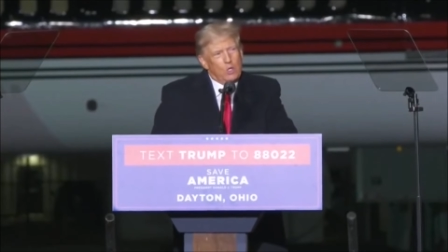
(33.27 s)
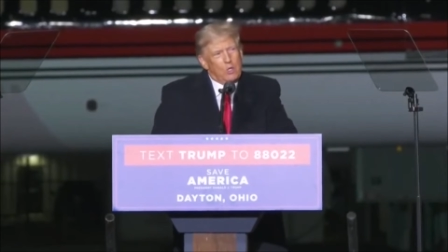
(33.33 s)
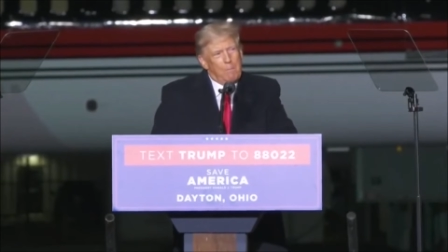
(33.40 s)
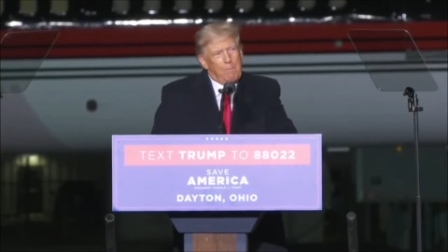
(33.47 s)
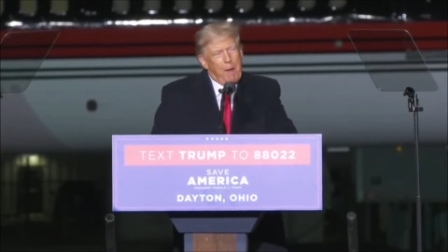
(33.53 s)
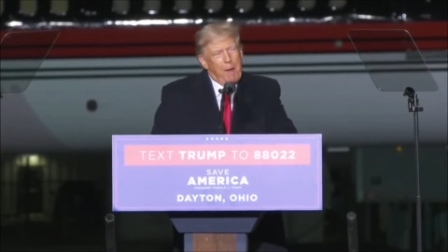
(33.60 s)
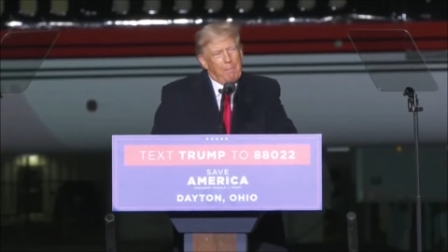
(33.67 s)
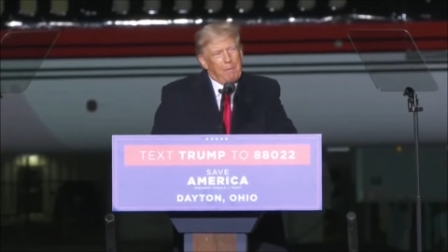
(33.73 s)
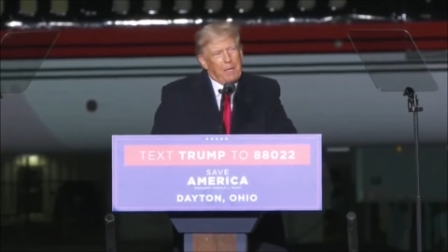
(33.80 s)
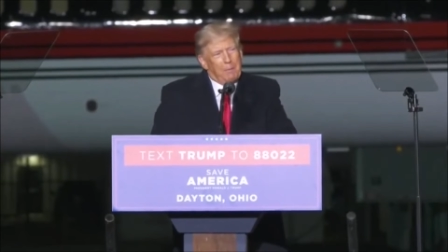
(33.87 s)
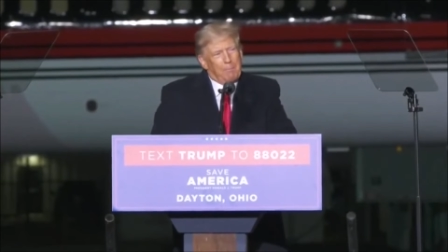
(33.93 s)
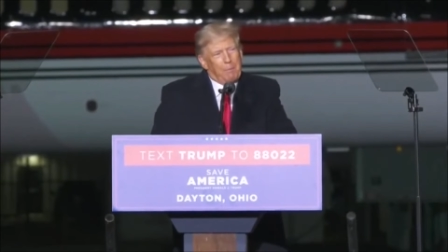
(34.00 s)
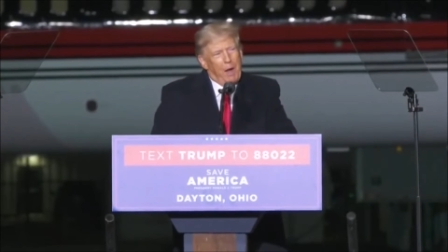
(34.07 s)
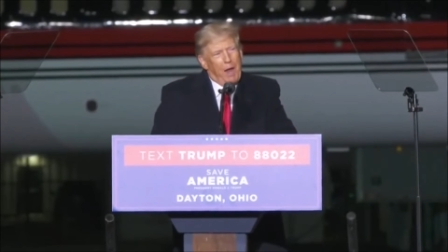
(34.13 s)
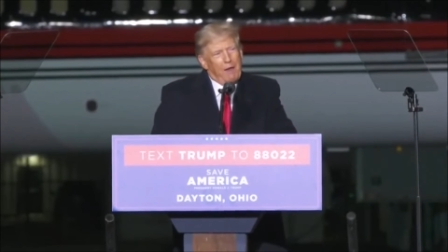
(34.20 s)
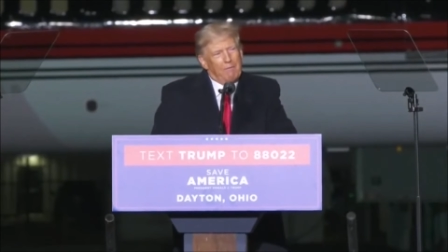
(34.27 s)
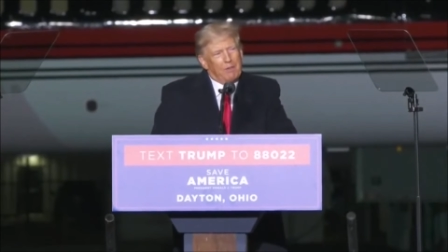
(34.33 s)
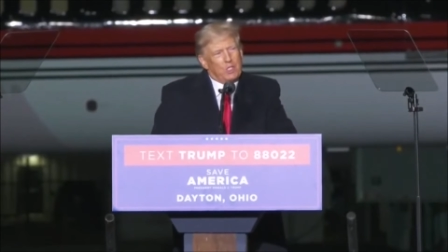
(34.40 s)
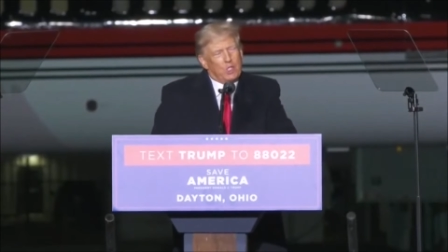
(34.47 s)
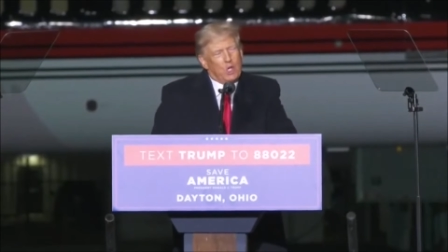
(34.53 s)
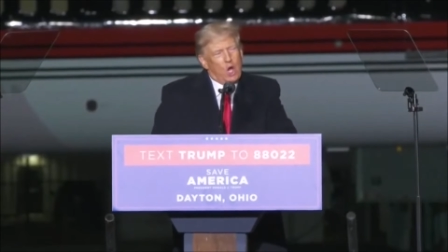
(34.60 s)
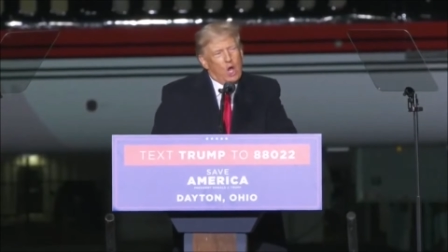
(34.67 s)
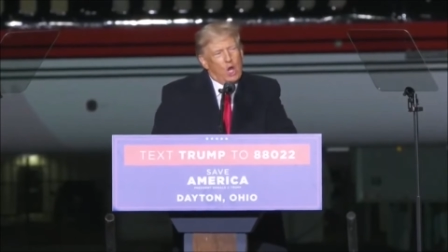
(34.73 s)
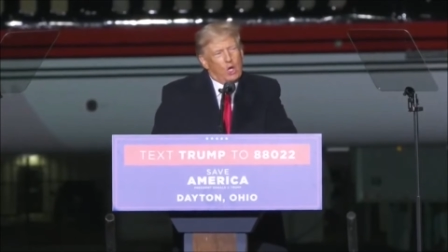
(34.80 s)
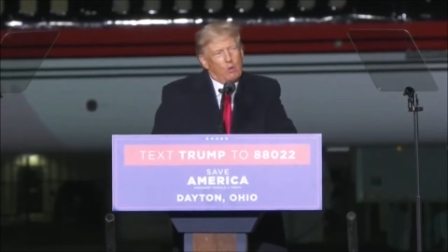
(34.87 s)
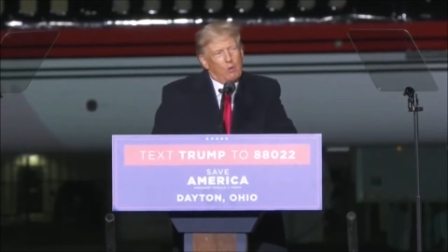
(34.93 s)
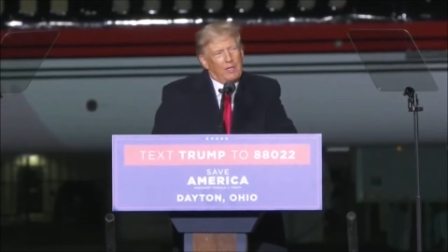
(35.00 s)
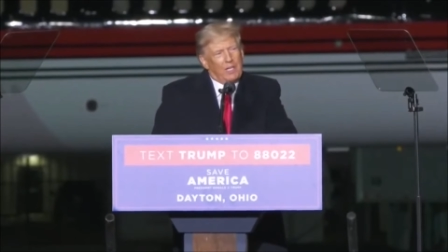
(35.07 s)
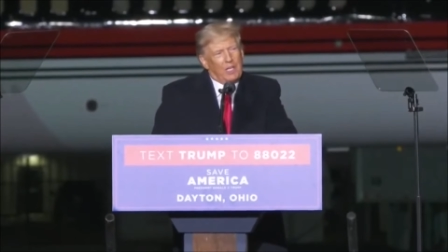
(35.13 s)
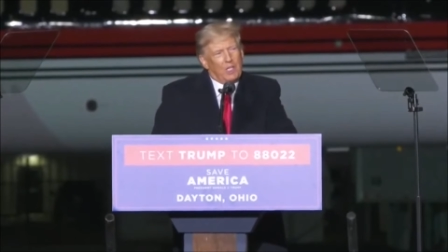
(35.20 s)
to the public, private, charter,
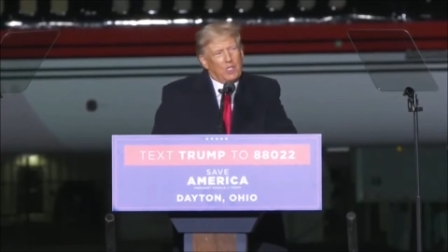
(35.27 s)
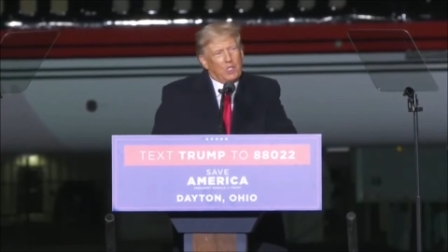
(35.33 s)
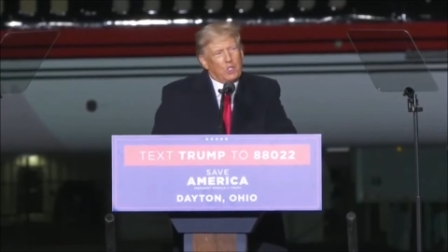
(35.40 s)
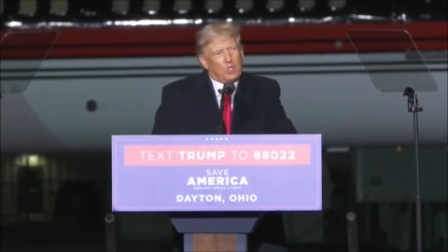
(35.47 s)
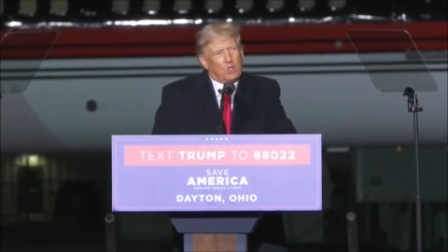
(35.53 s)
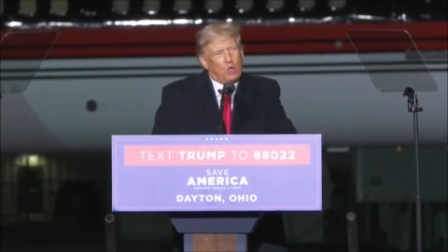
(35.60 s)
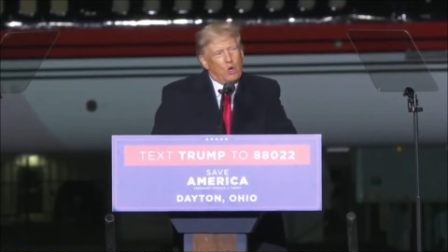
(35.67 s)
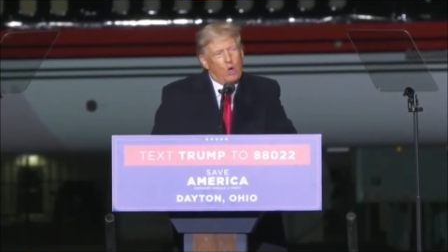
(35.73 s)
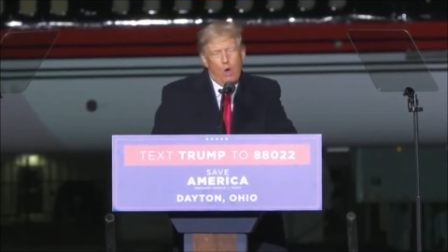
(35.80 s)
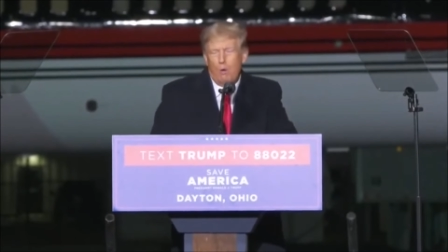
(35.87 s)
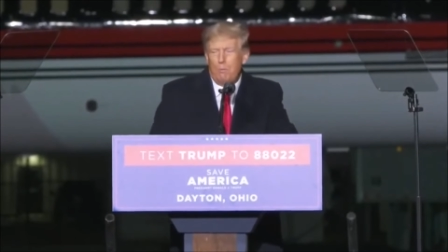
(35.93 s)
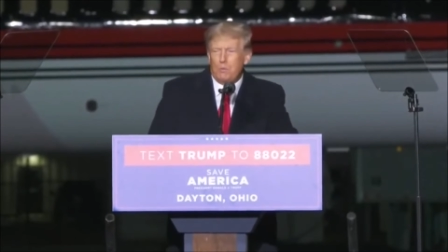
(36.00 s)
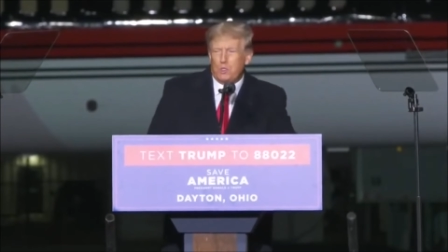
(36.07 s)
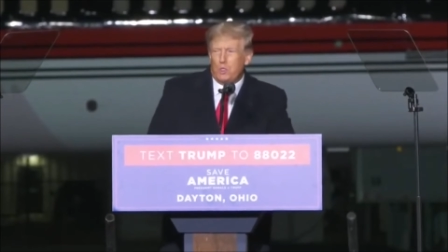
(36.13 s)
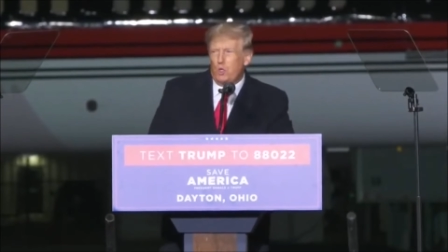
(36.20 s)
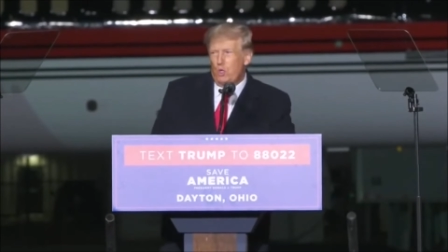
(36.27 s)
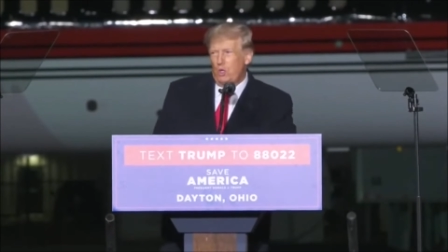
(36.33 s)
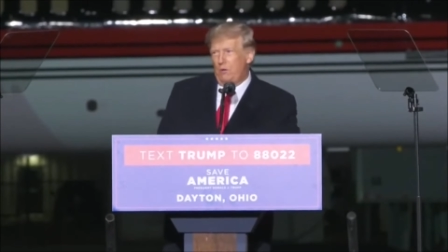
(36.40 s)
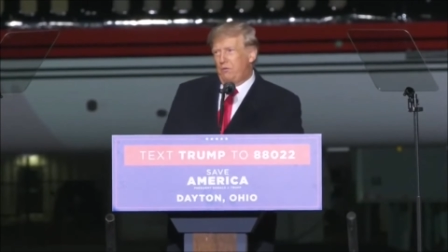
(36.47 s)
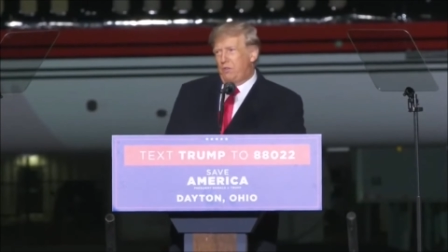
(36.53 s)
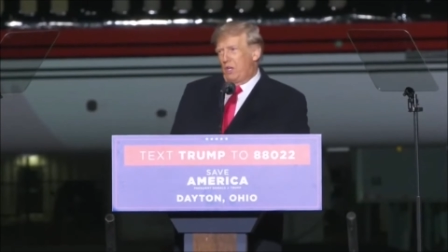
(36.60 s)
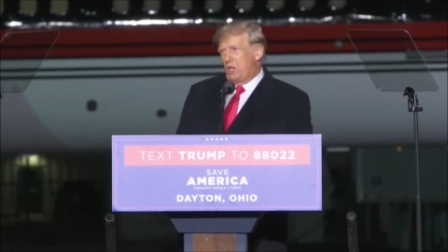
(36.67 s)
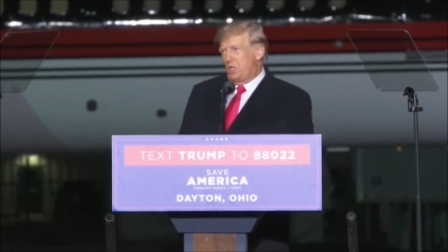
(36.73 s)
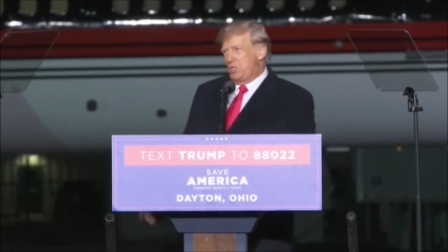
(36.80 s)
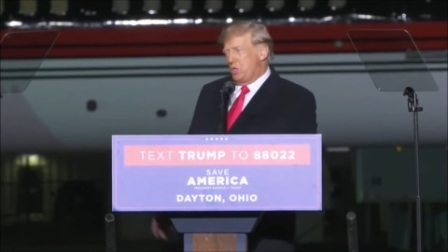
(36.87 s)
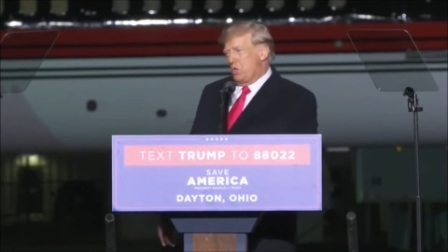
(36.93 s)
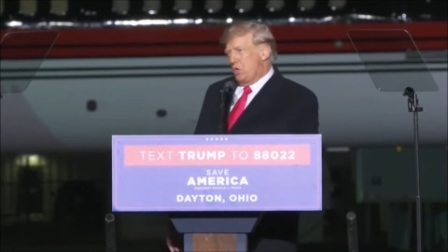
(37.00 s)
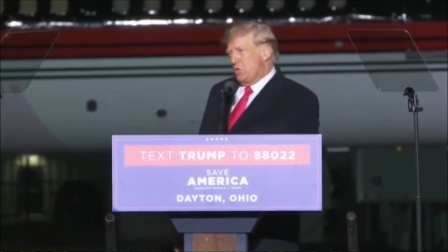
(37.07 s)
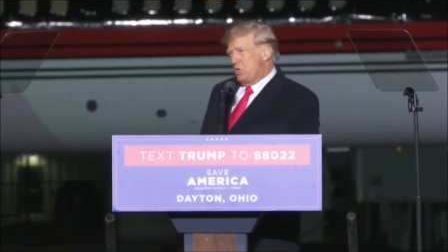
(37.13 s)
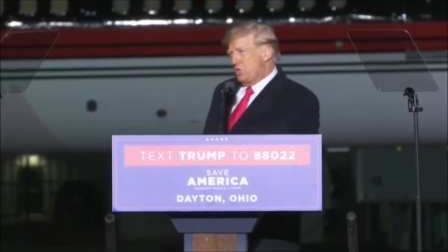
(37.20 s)
religious, or home school of their
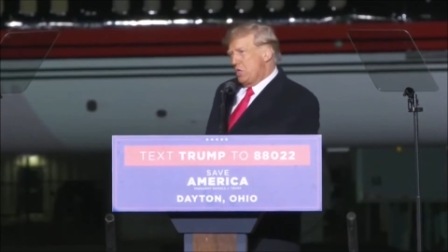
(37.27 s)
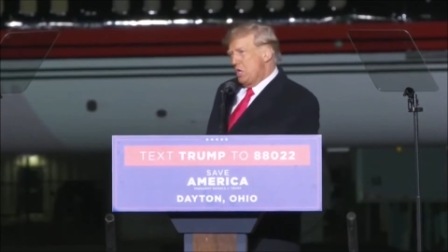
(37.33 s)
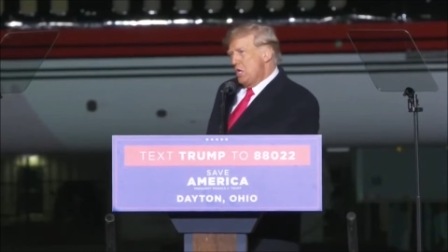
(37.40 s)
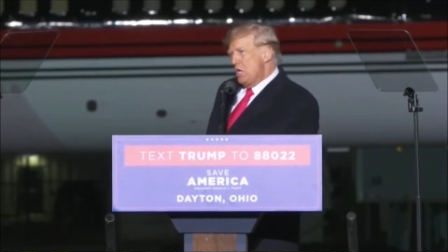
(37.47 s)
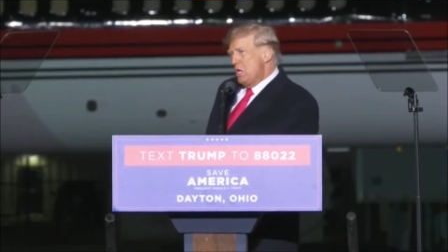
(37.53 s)
choice.